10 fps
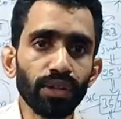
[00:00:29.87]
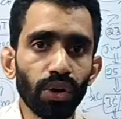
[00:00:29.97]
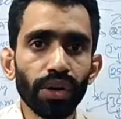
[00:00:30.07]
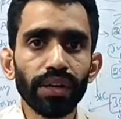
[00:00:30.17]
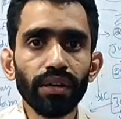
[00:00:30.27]

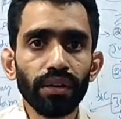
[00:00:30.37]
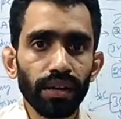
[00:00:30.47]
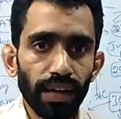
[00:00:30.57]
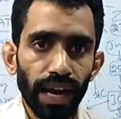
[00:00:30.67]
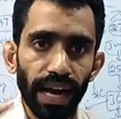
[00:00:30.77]
Roy,
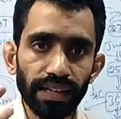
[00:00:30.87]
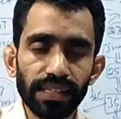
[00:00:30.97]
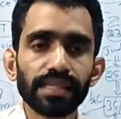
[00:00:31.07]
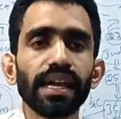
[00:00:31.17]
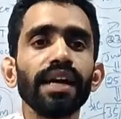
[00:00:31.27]
and the
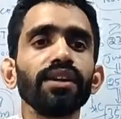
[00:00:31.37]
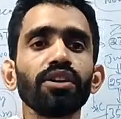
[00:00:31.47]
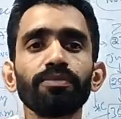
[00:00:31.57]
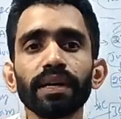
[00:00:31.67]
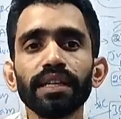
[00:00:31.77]
stand
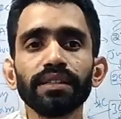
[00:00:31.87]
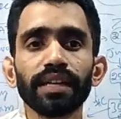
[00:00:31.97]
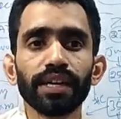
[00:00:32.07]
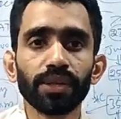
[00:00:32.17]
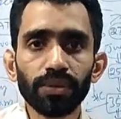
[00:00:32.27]
of Pandit
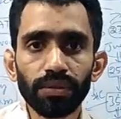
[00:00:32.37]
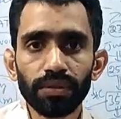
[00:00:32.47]
Nehru,